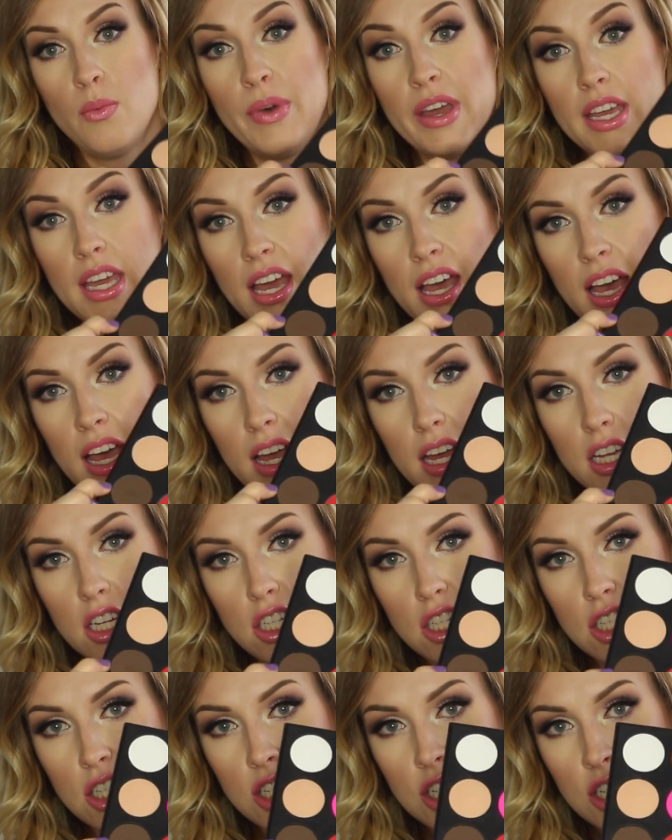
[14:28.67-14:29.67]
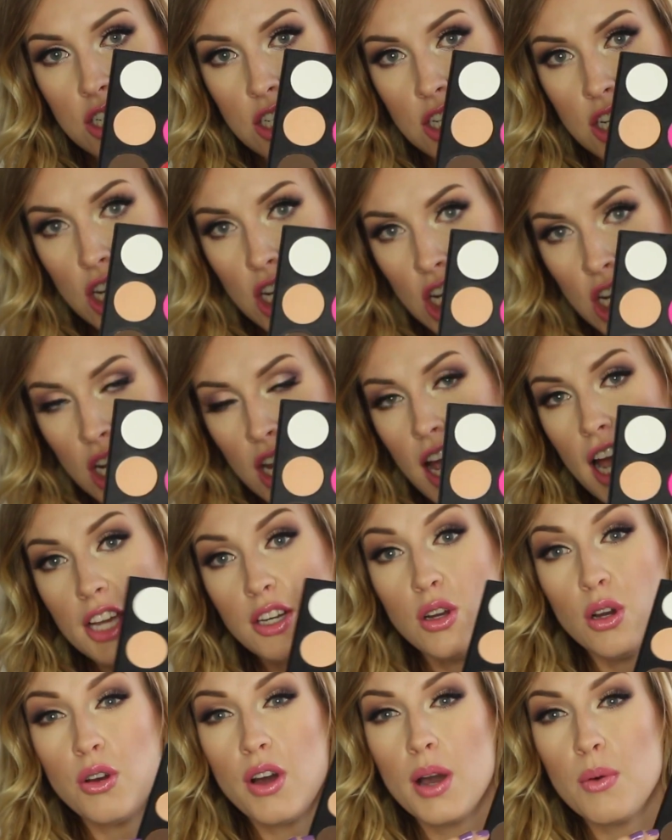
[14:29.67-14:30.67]
my gosh. I
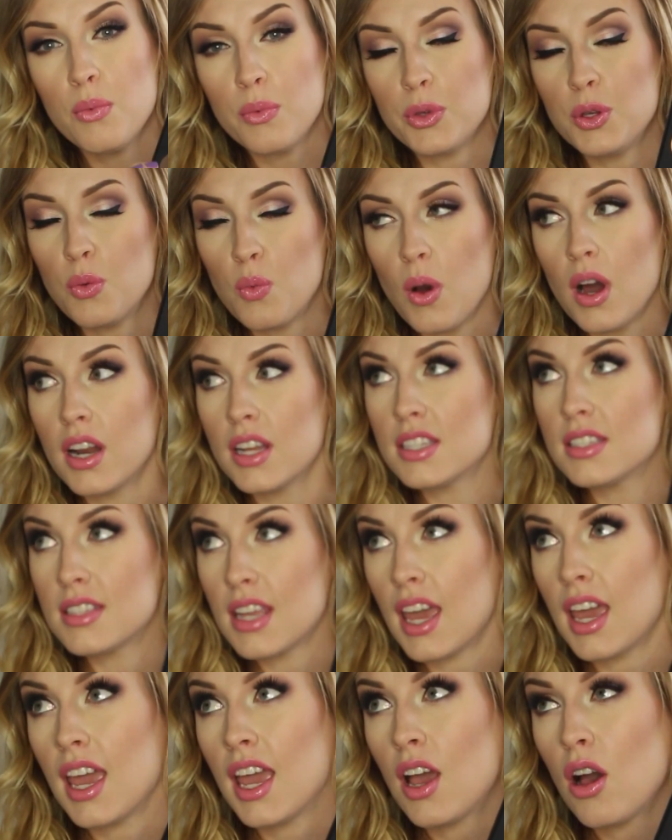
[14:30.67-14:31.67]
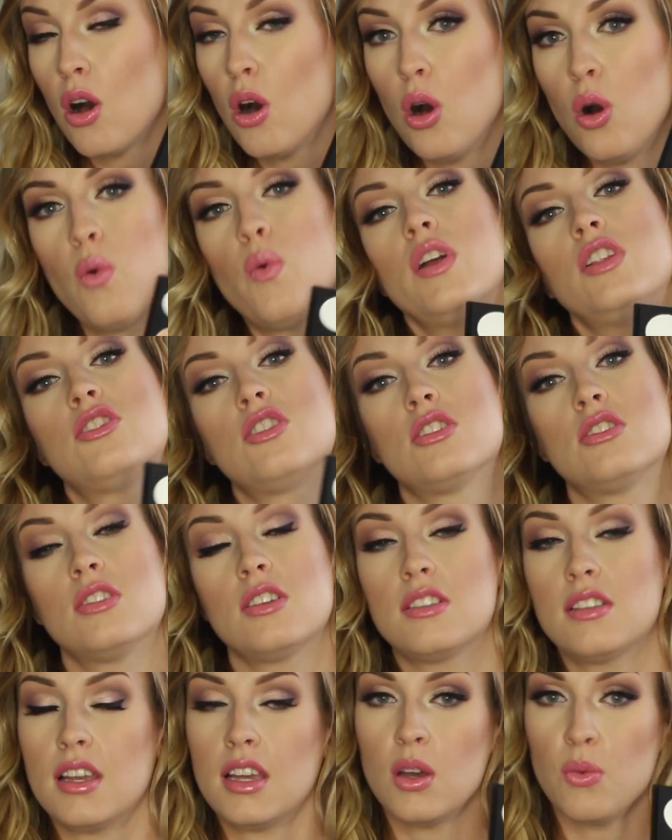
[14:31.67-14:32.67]
know you want to say, oh, it just
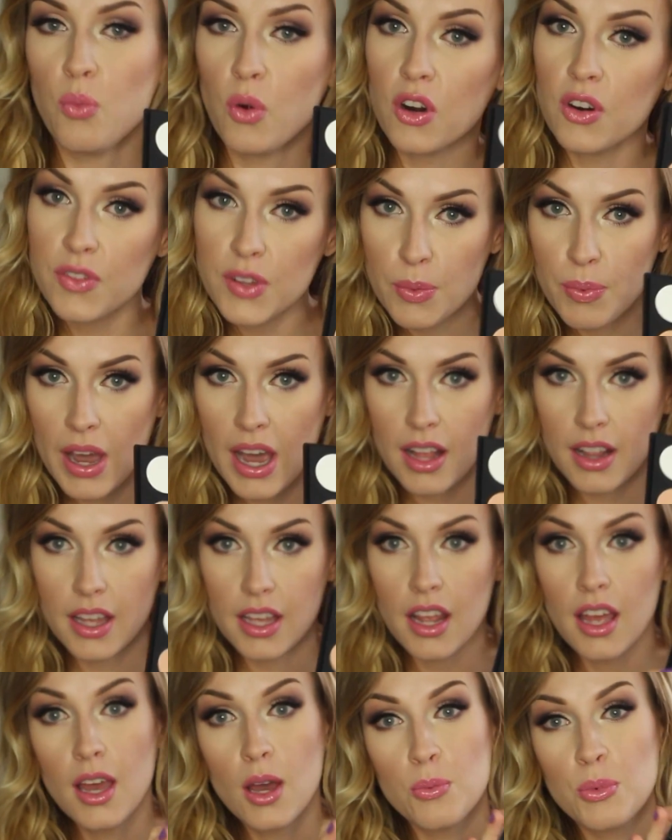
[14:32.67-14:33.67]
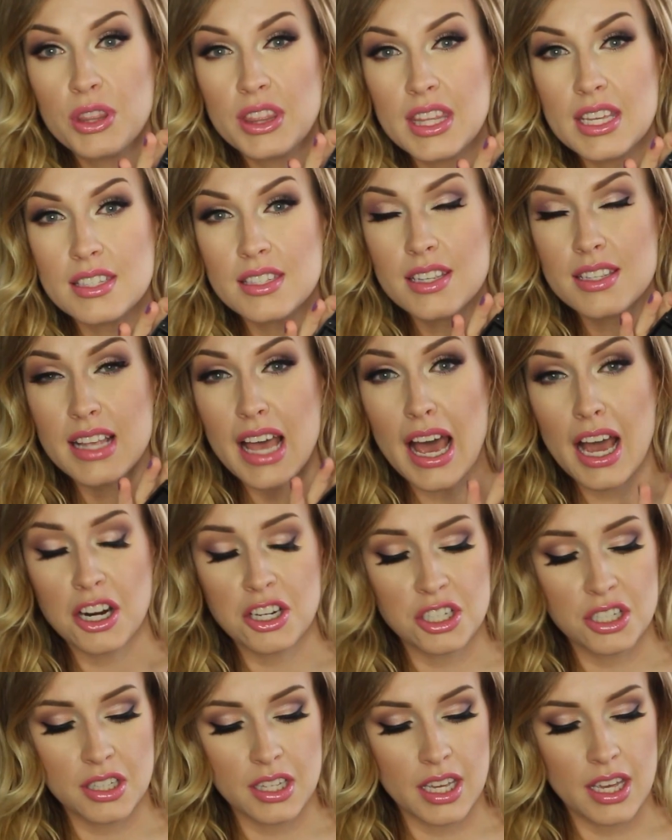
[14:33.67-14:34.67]
looks like a Morphe palette, but this is
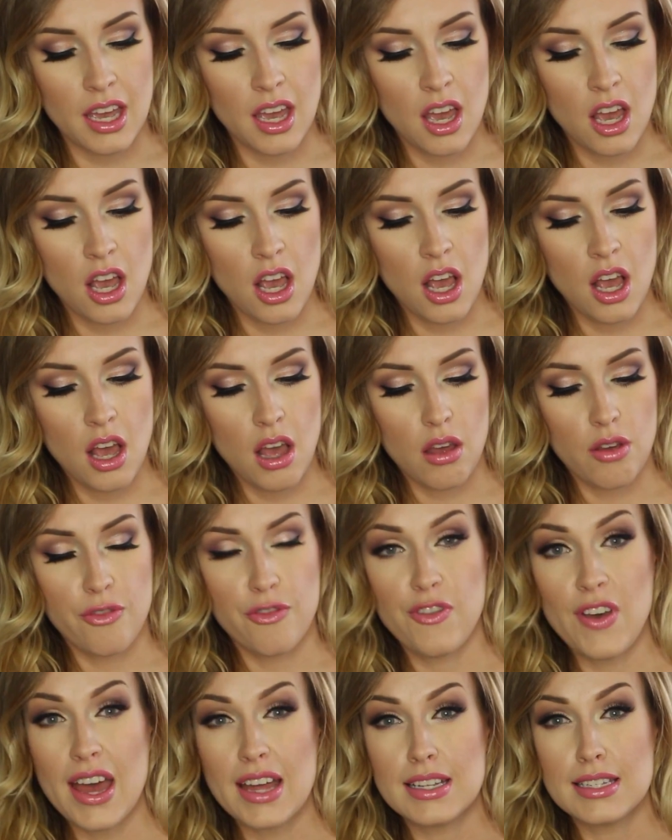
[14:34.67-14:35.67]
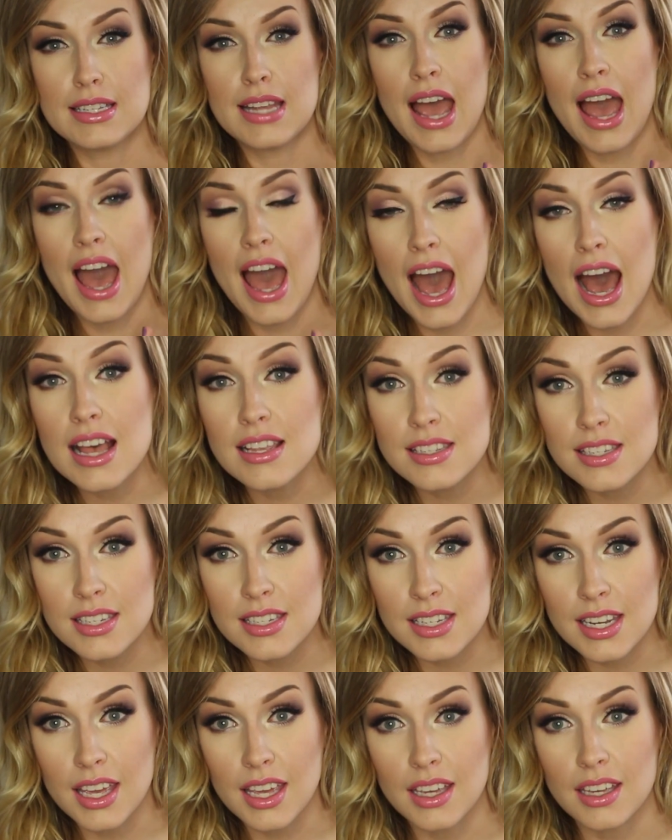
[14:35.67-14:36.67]
actually
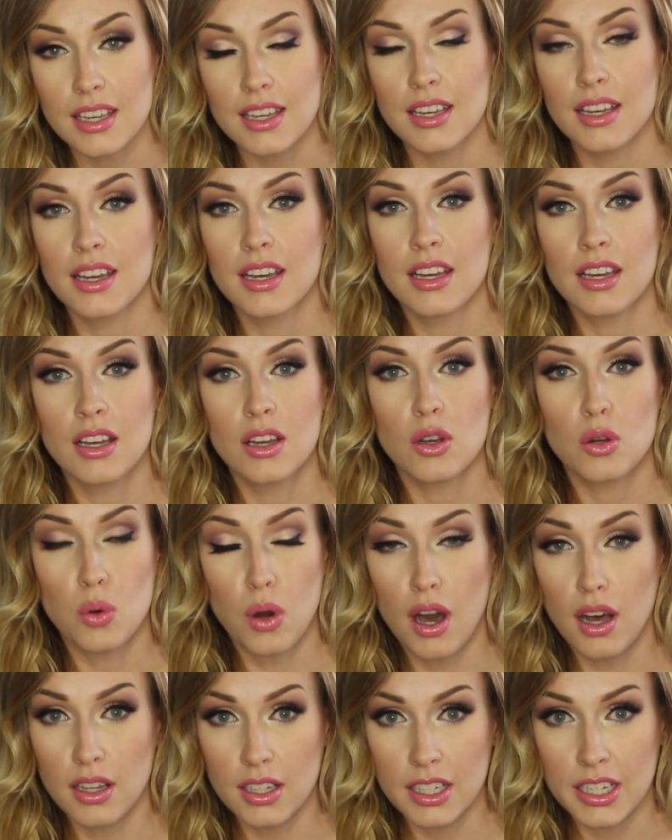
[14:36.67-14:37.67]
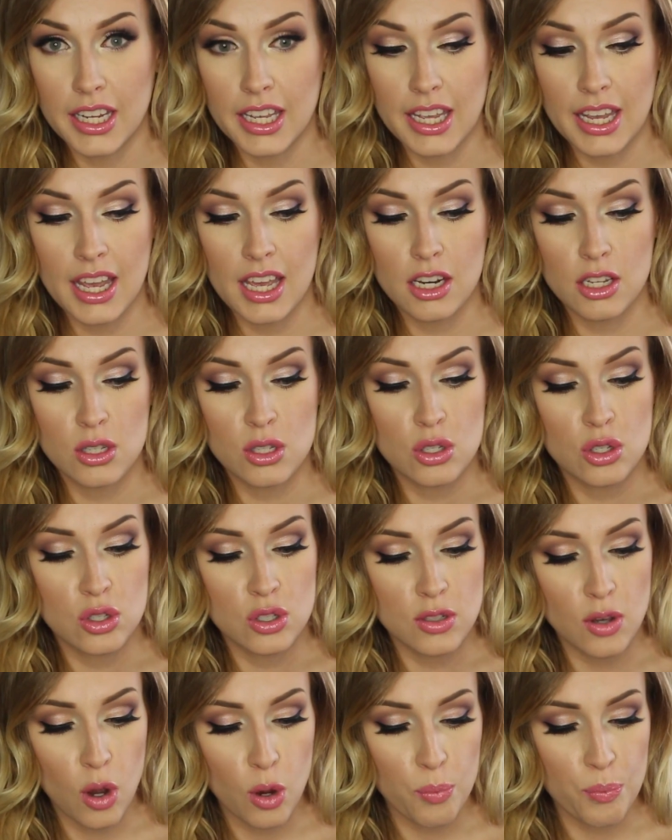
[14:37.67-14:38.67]
fantastic quality. It is
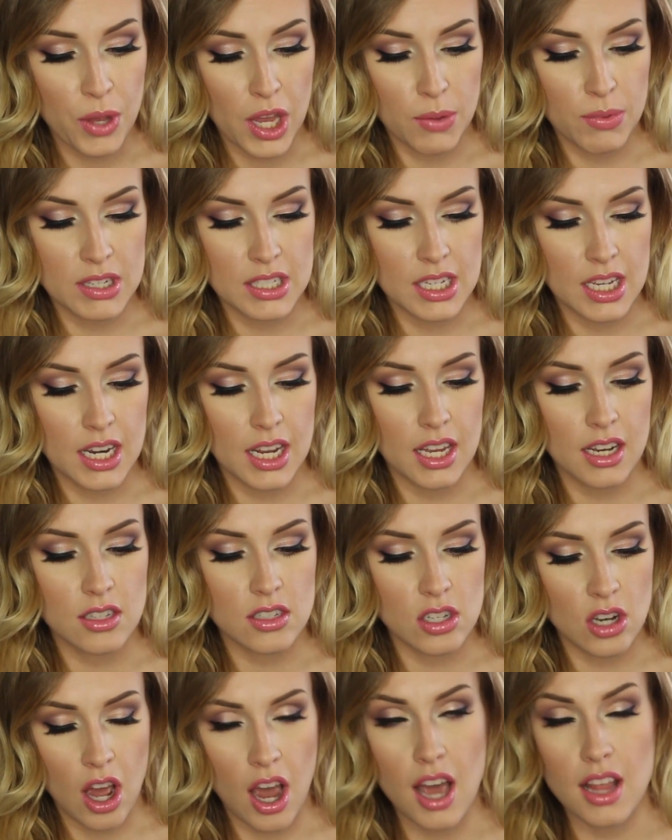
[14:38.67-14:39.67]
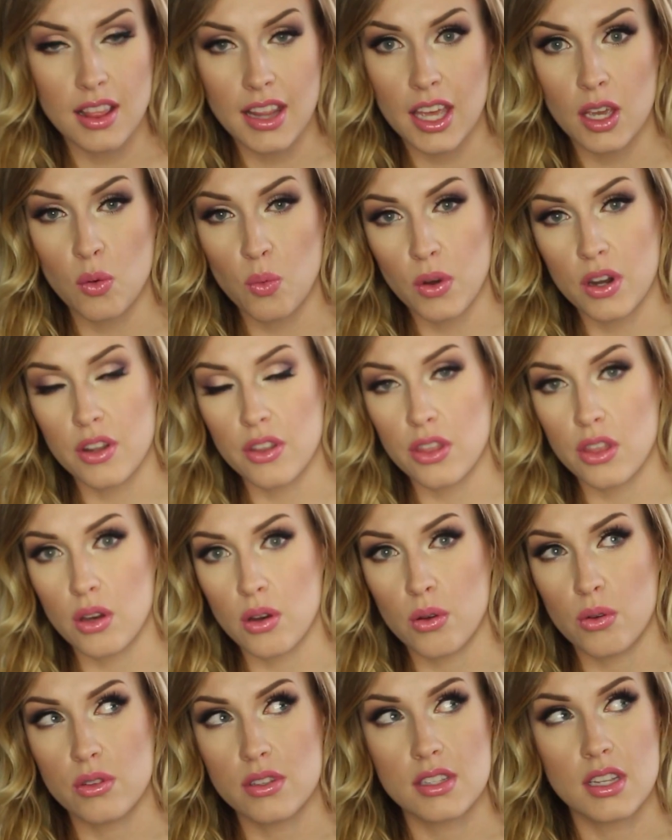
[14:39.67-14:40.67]
so pigmented. It is not like one of
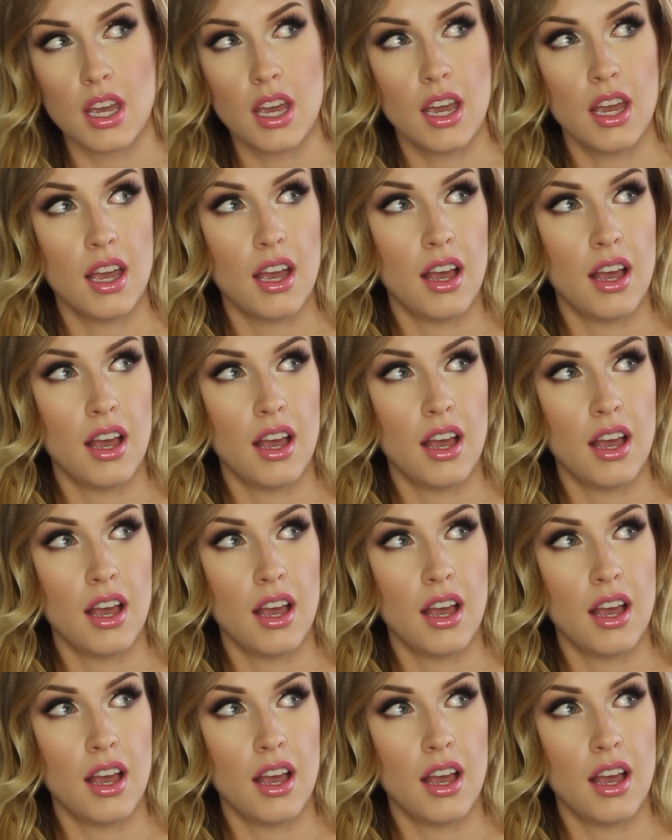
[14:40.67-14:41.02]
those